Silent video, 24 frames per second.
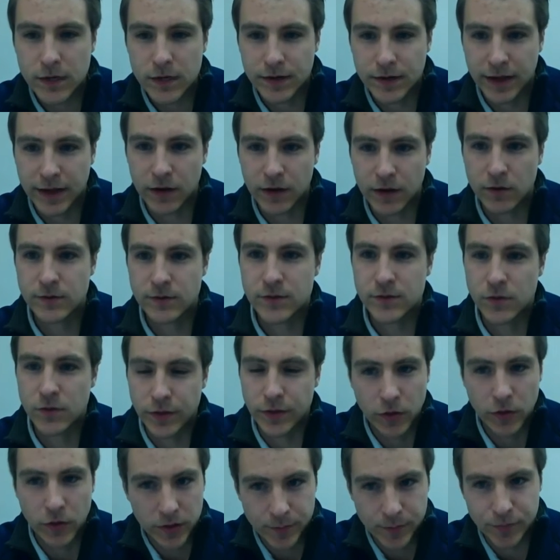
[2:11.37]
Now, so
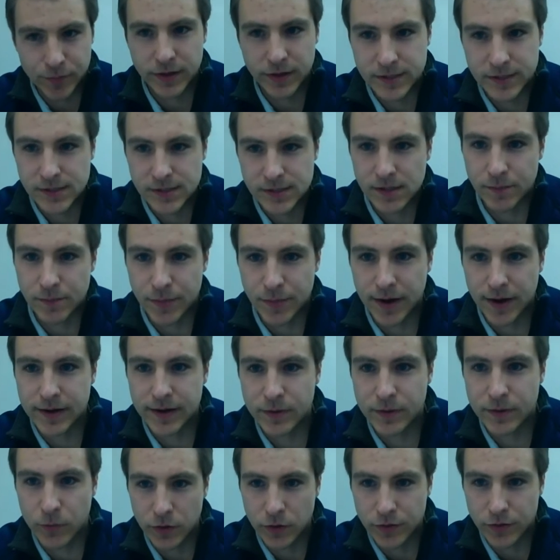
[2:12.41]
the only place in the
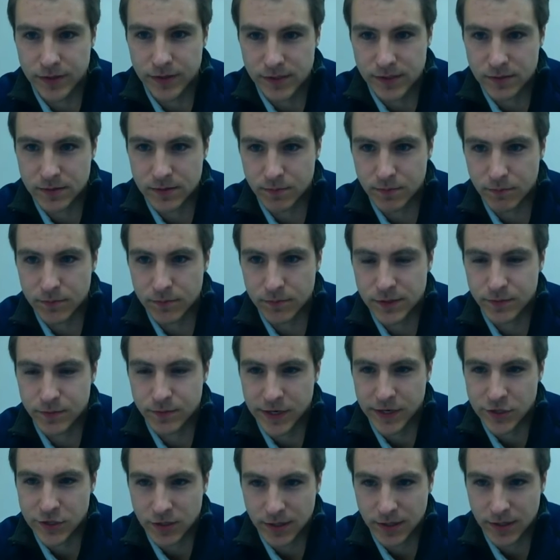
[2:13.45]
body where this
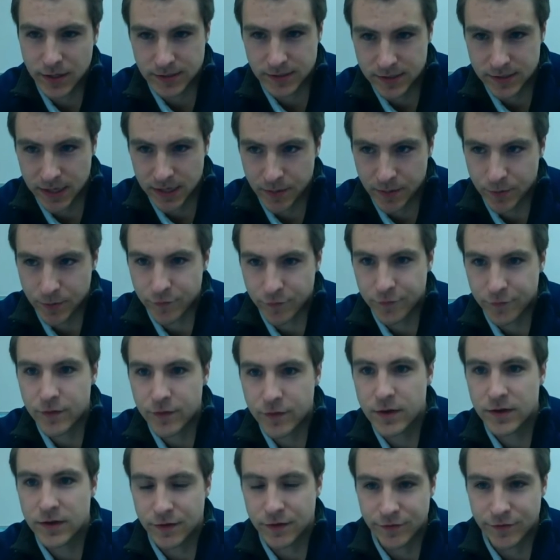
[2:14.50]
specialized type of
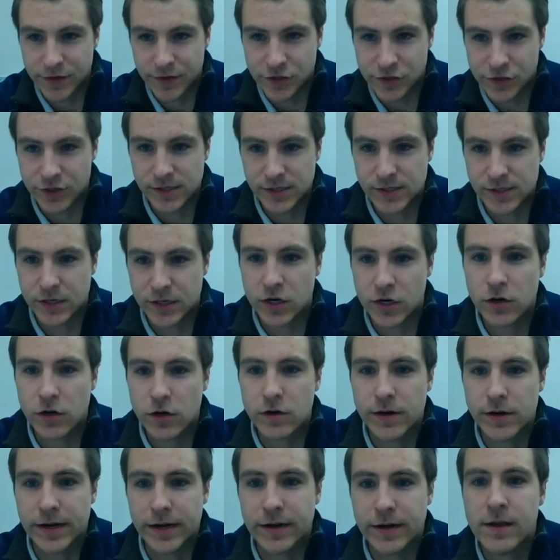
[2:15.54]
division is
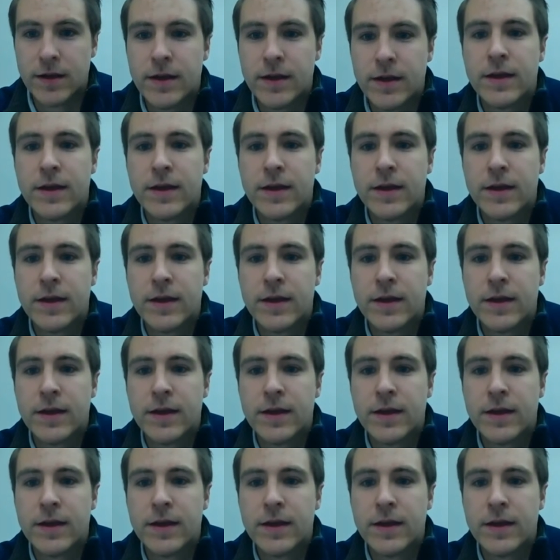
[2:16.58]
occurring